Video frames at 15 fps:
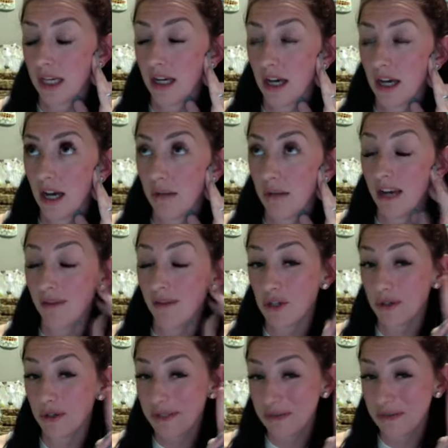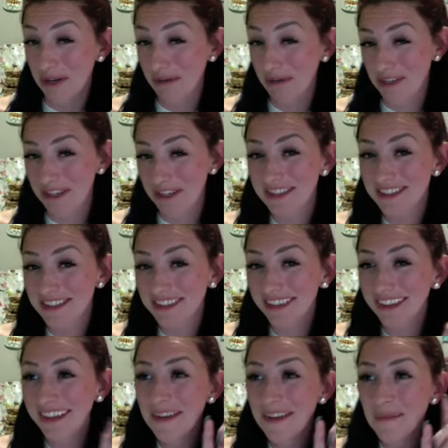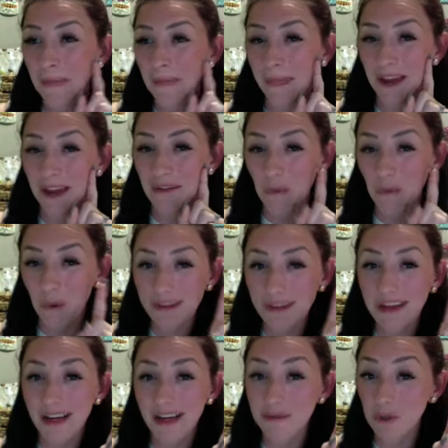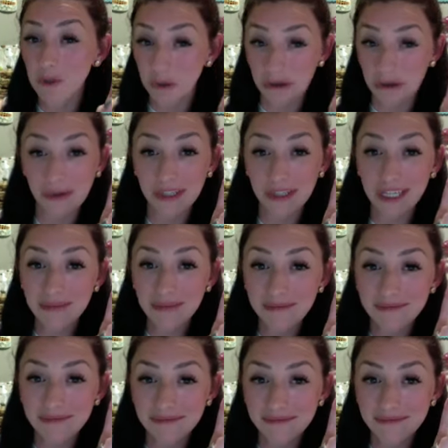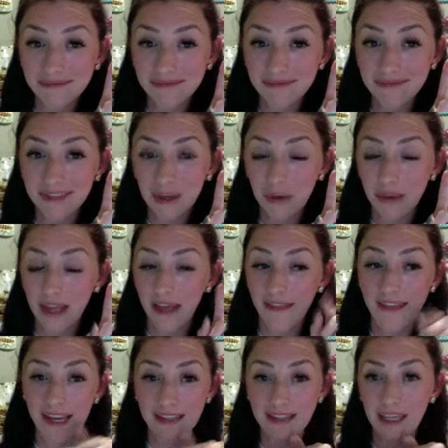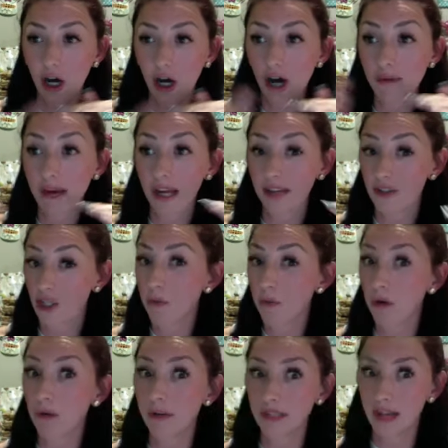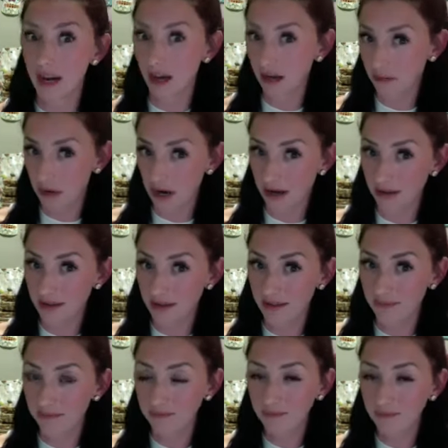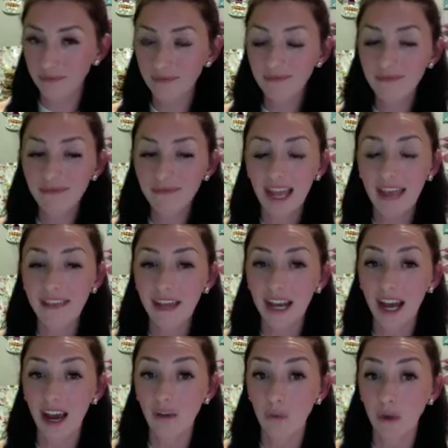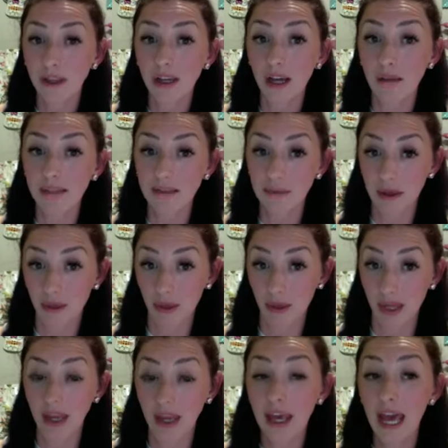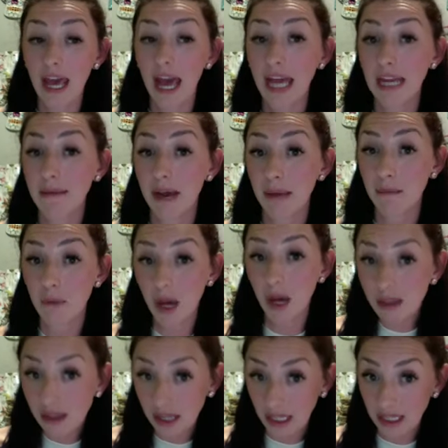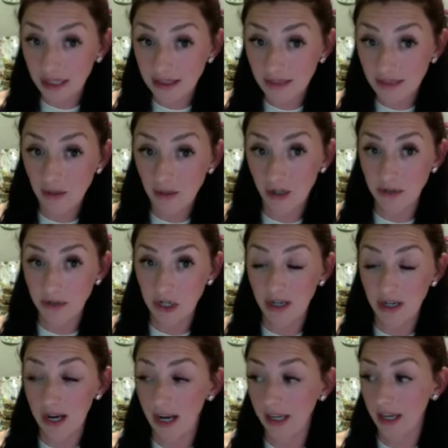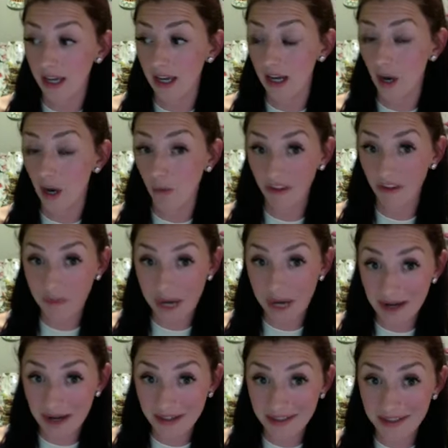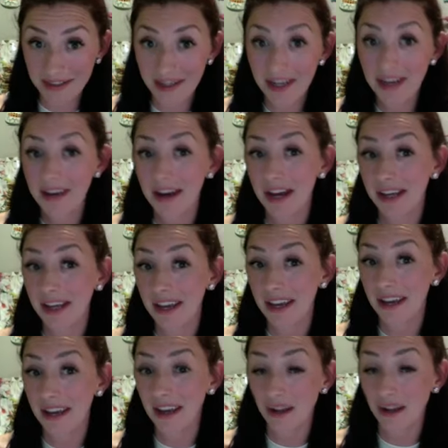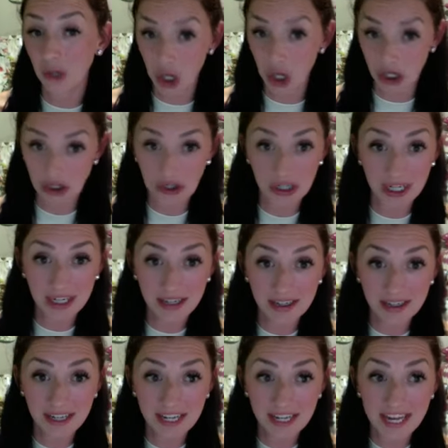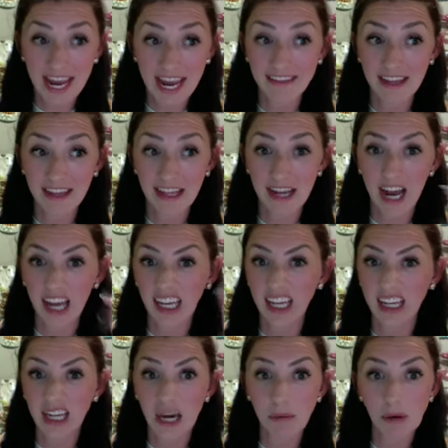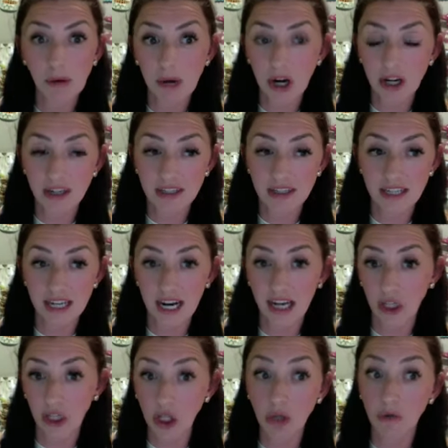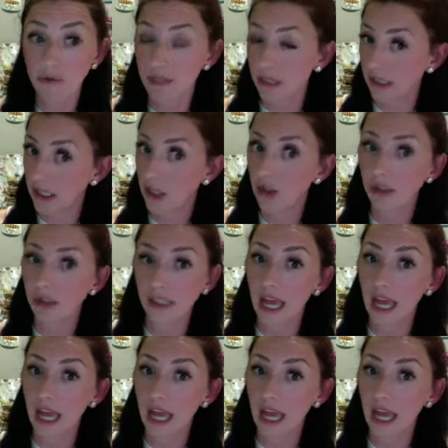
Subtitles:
I have 2 subscriptions. I have one that comes quarterly, and that's like all my super retired bars. And then I have one that comes monthly. And in my monthly subscription, I get a whiff box, I get laundry, and then I get a couple bars that I use literally